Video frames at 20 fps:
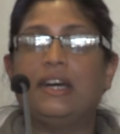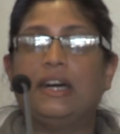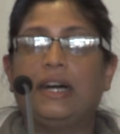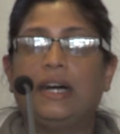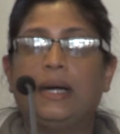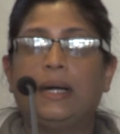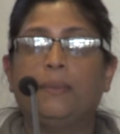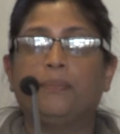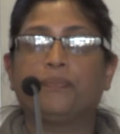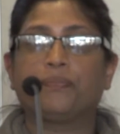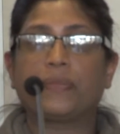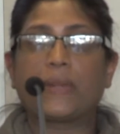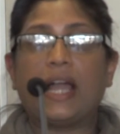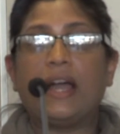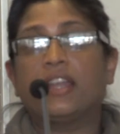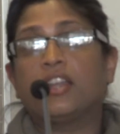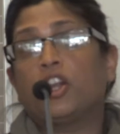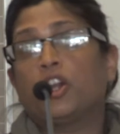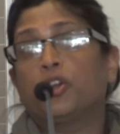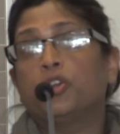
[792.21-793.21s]
I
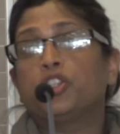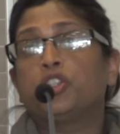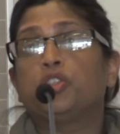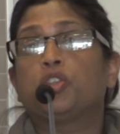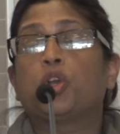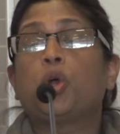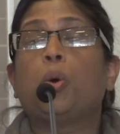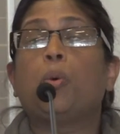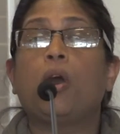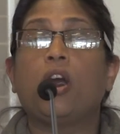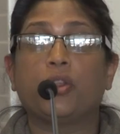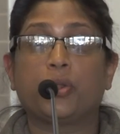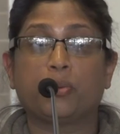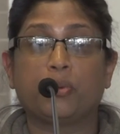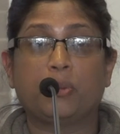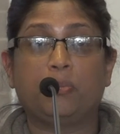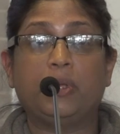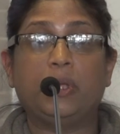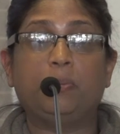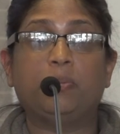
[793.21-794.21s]
encourage you to co-author
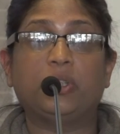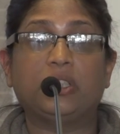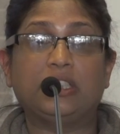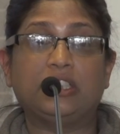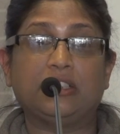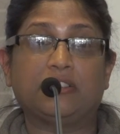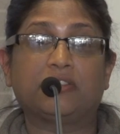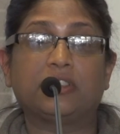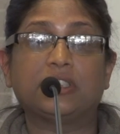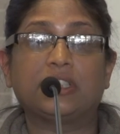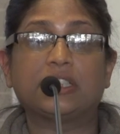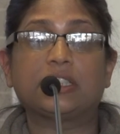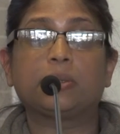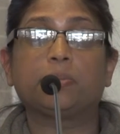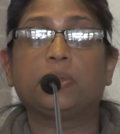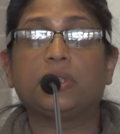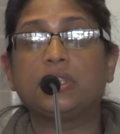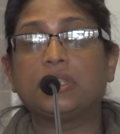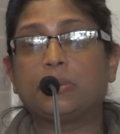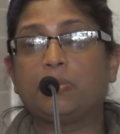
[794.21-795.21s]
with people in different
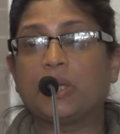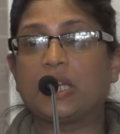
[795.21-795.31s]
disciplines,